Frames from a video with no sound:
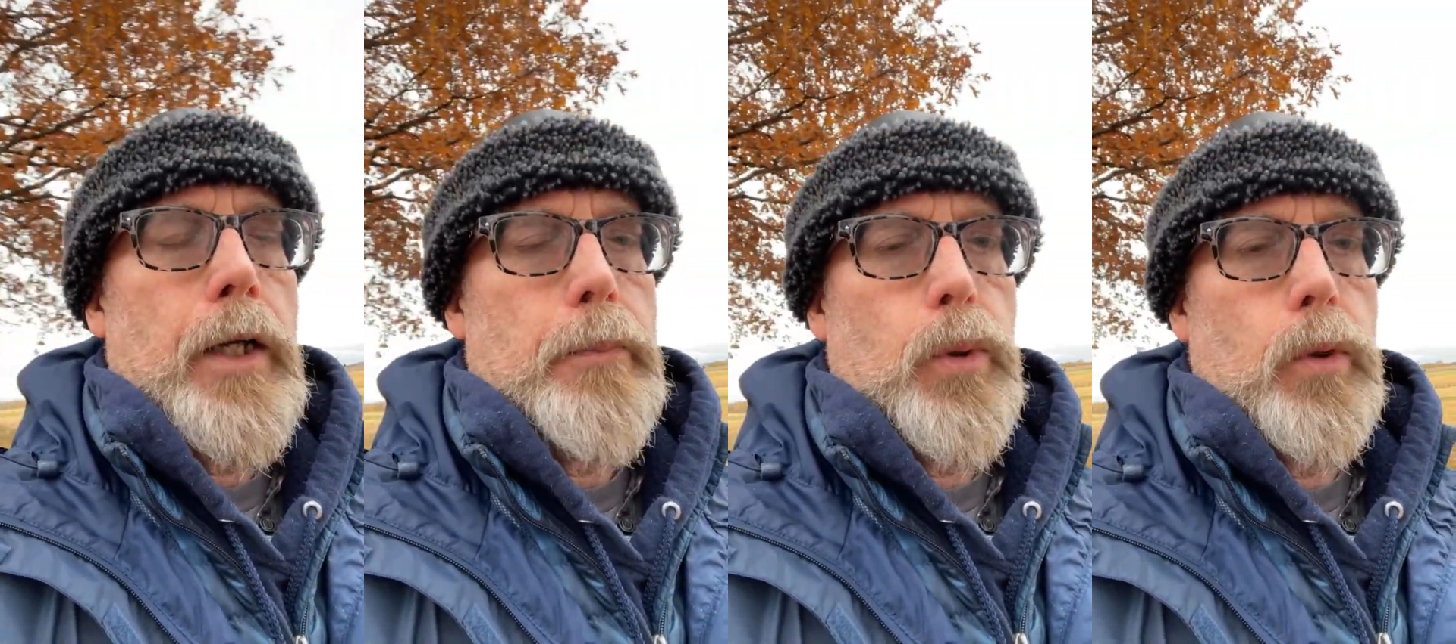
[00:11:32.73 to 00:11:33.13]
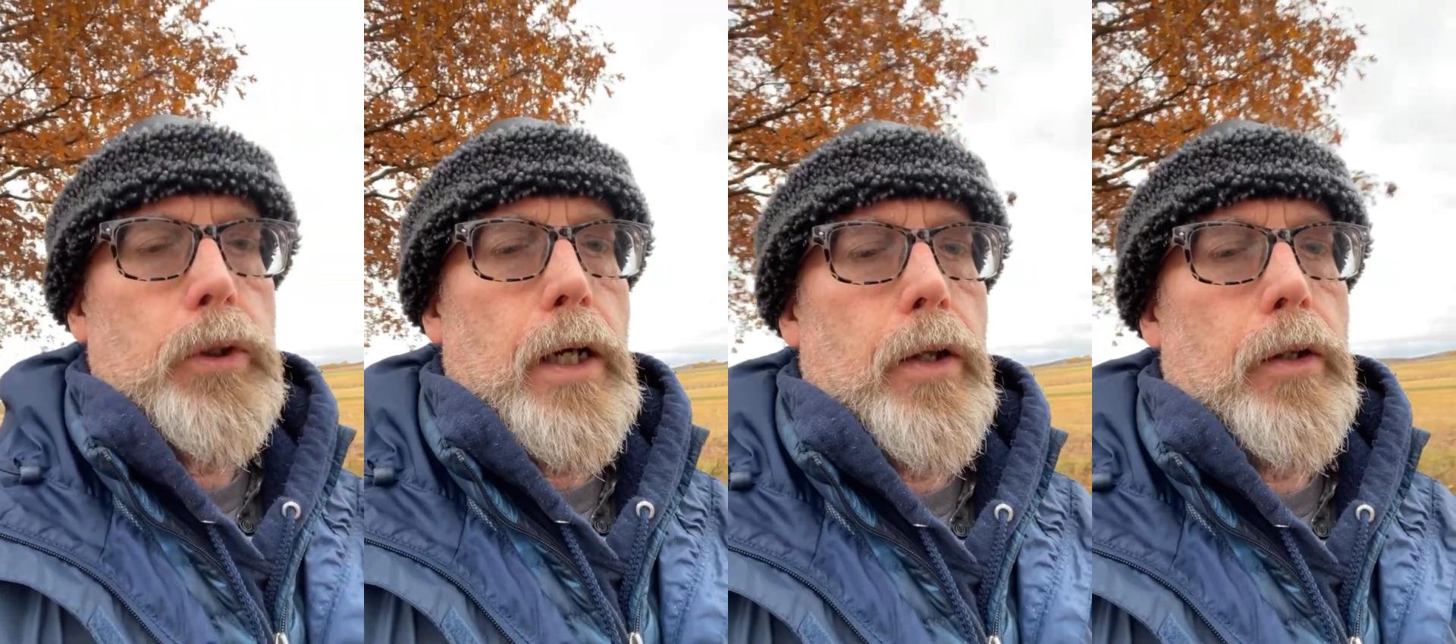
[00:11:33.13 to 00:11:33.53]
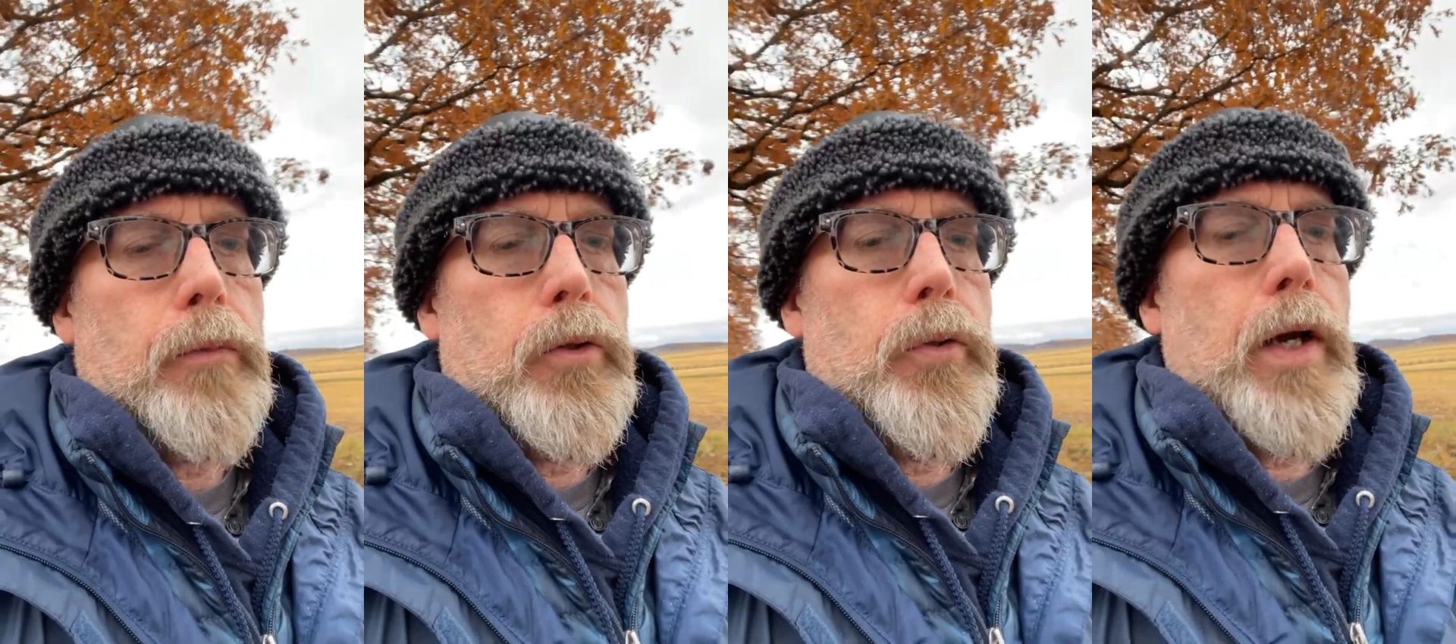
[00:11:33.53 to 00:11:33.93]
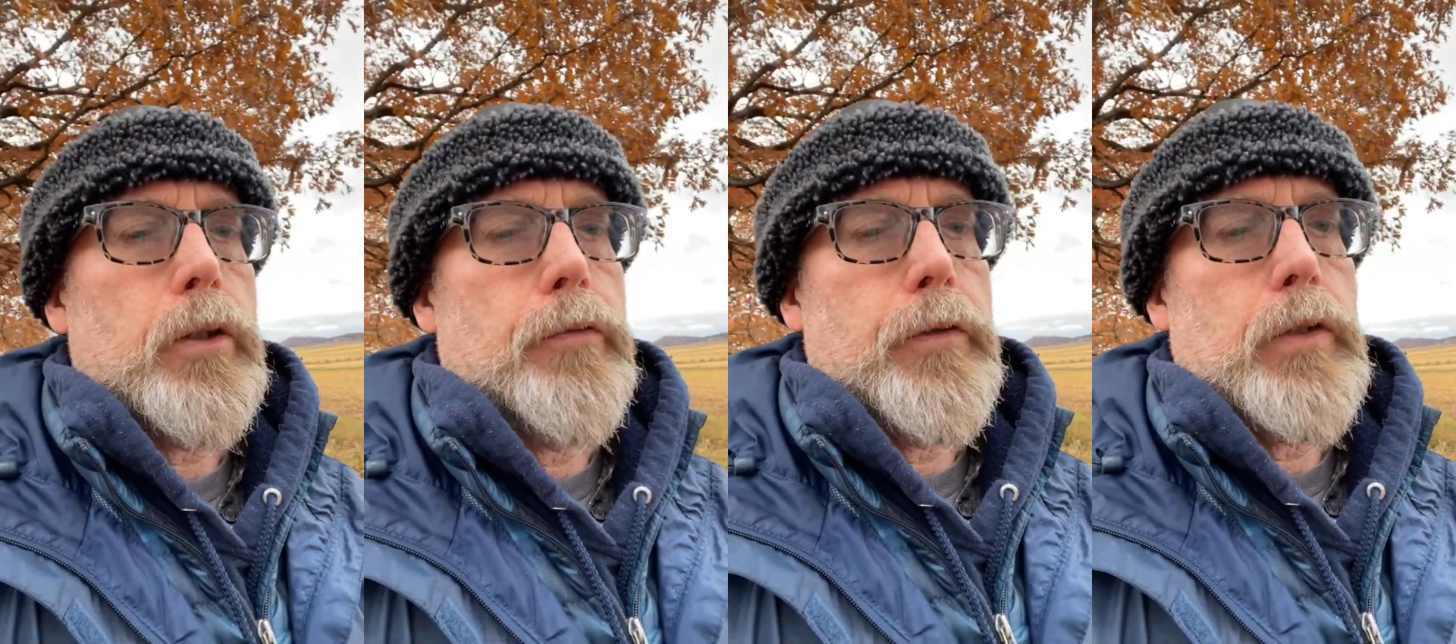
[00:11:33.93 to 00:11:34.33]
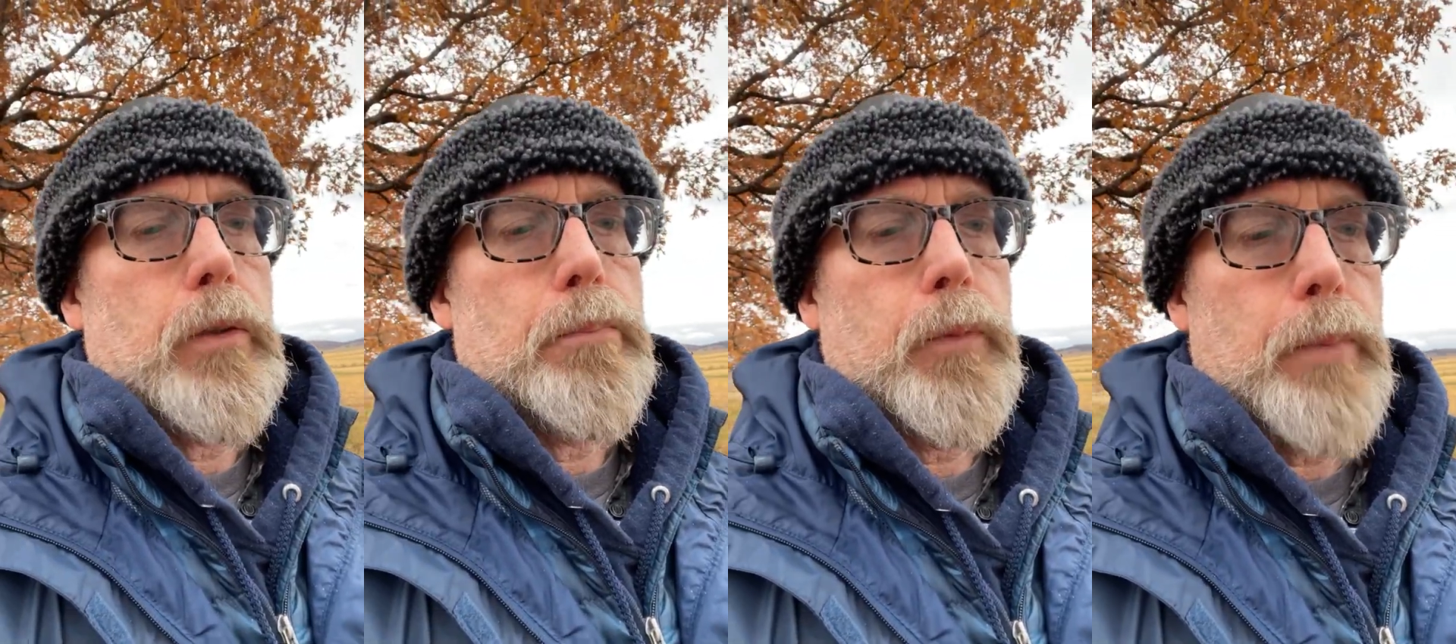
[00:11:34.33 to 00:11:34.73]
He pulled us out of the
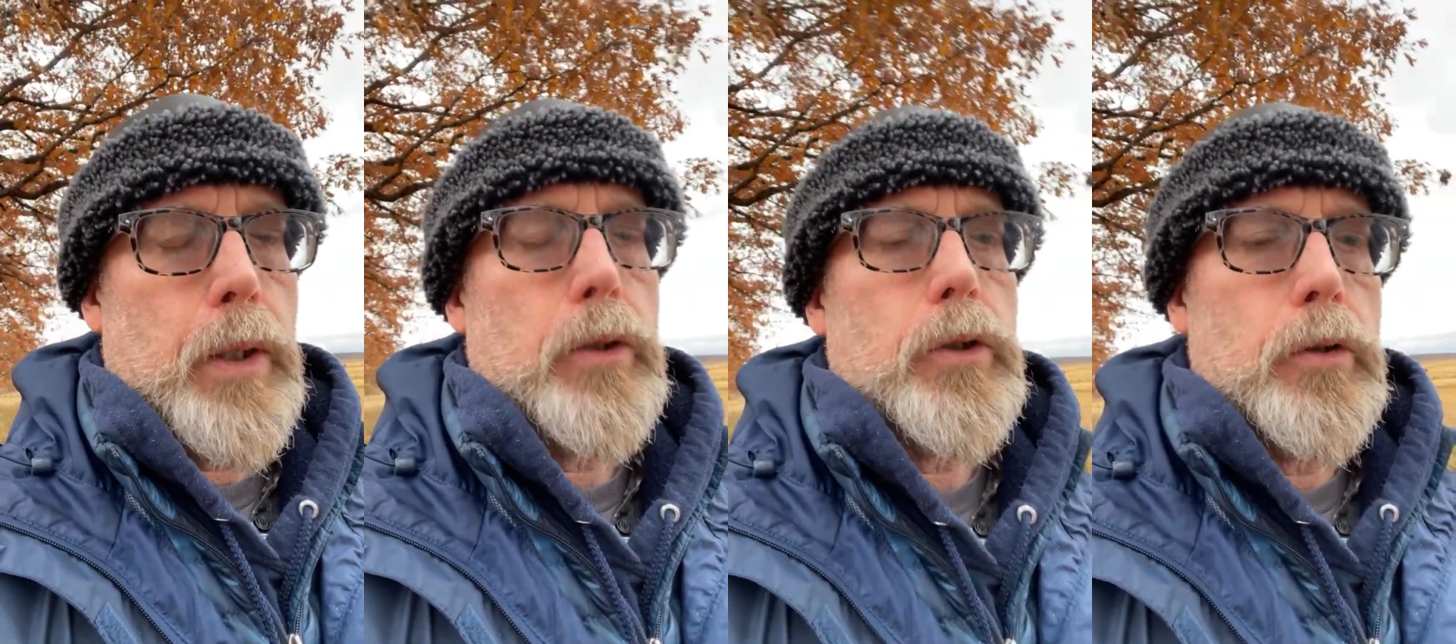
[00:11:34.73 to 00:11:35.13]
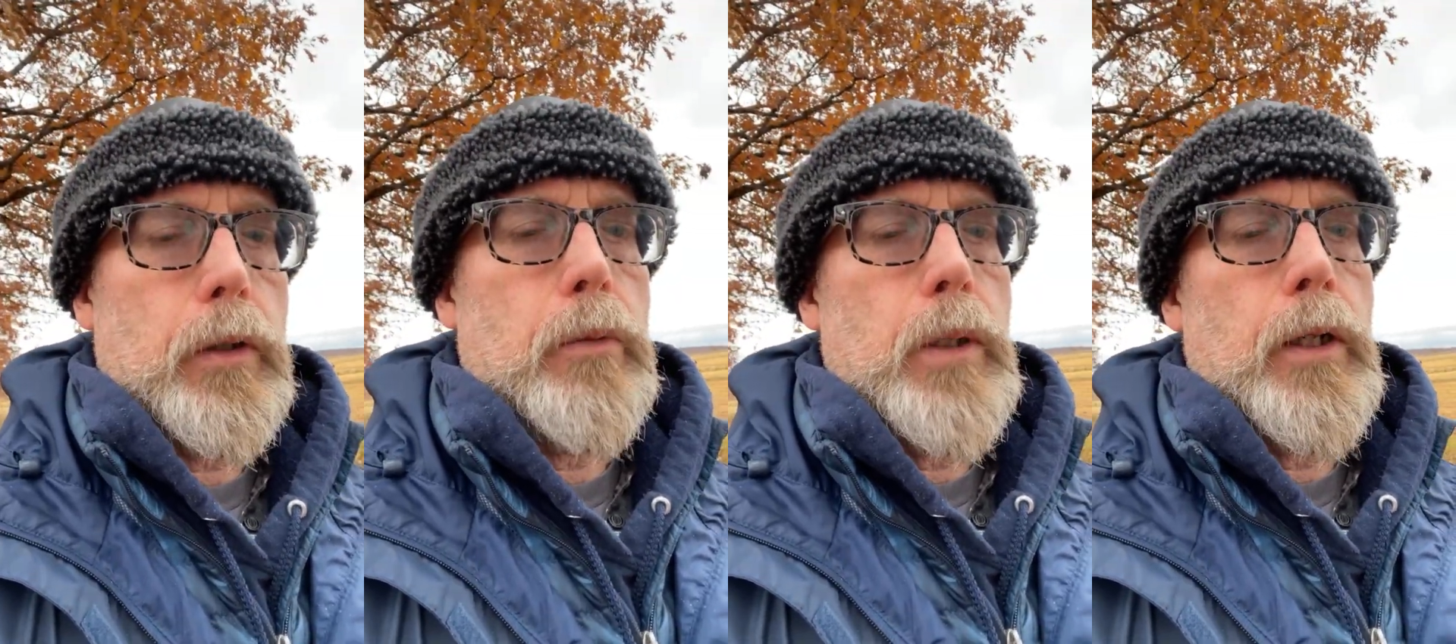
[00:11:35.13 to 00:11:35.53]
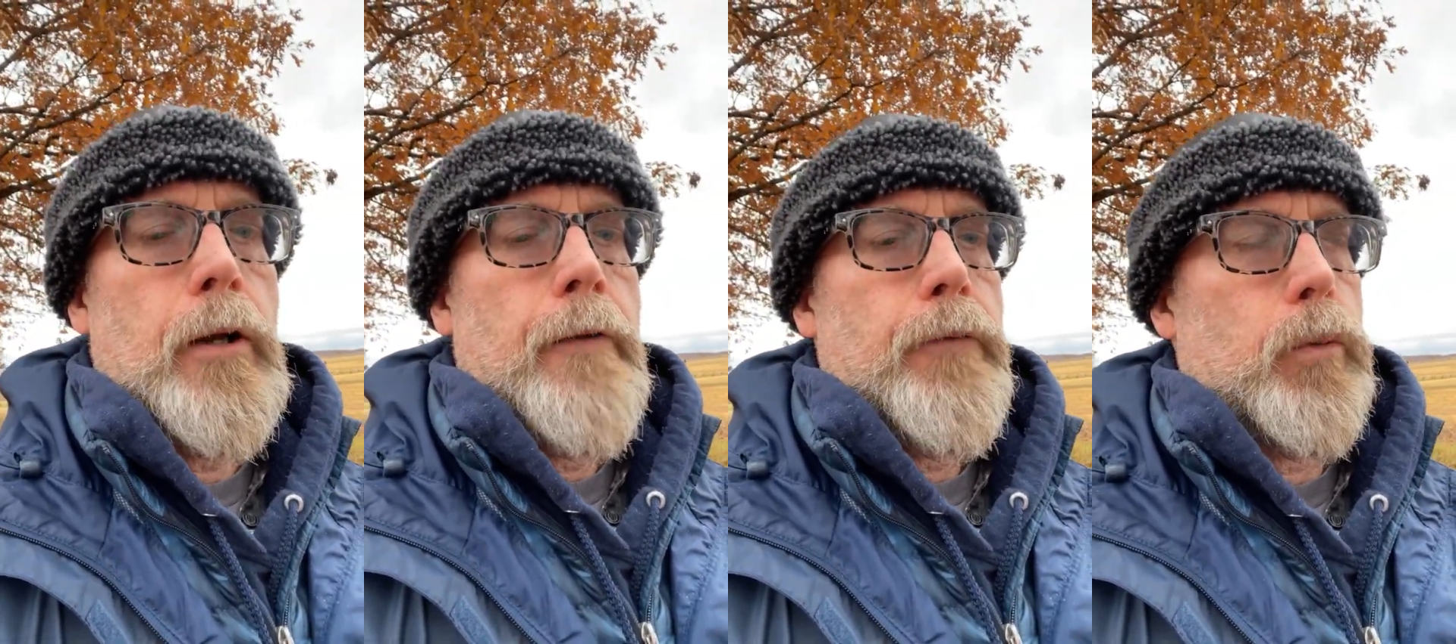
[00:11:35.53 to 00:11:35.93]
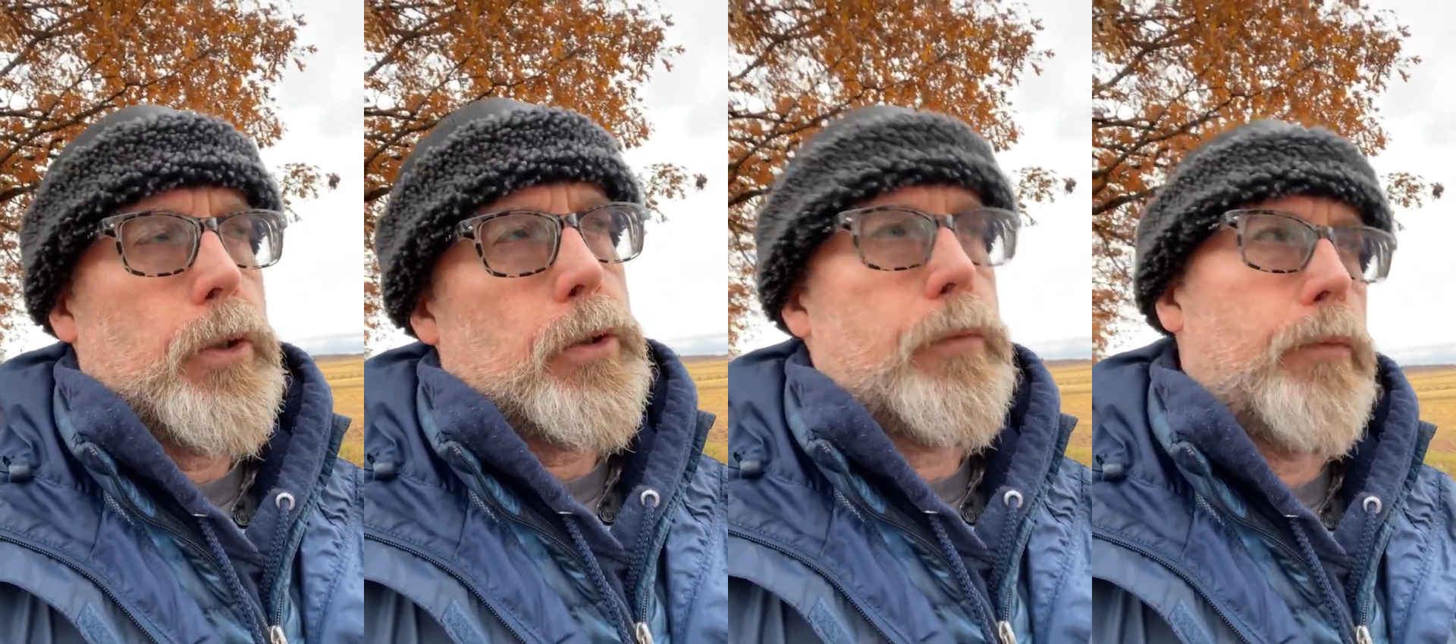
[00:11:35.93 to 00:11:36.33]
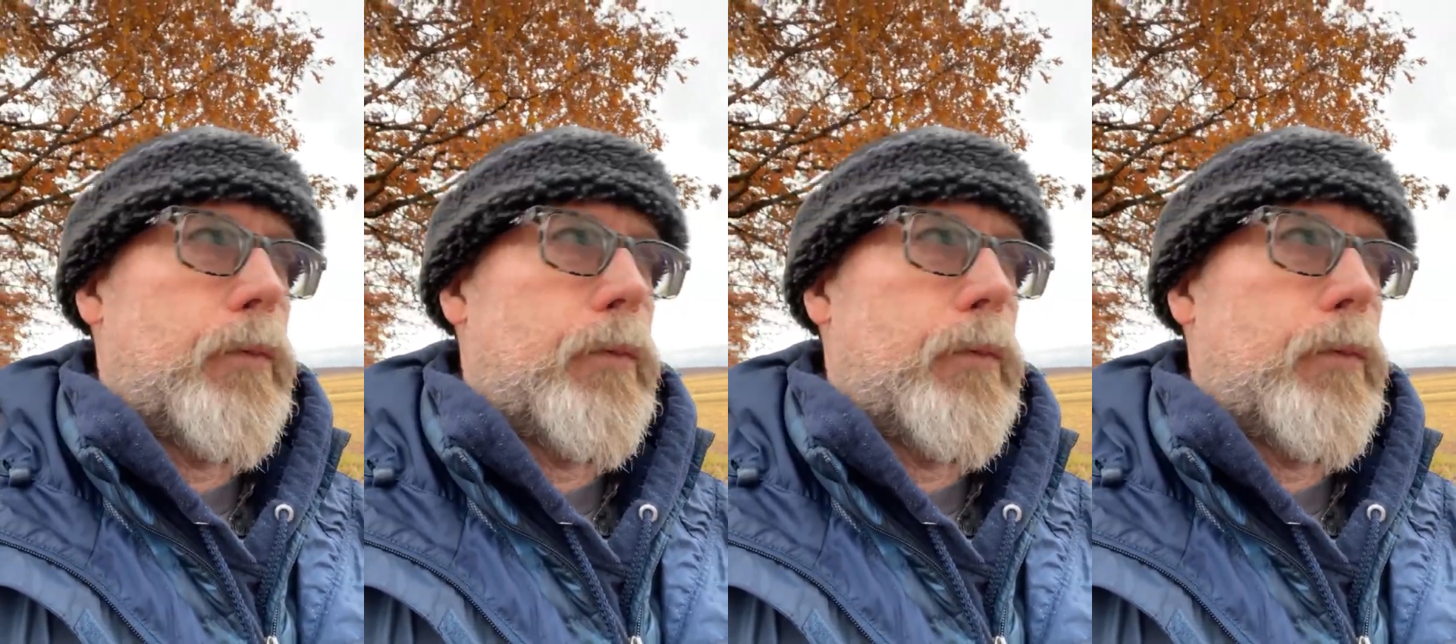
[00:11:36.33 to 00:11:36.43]
2015 Paris Agreement, which,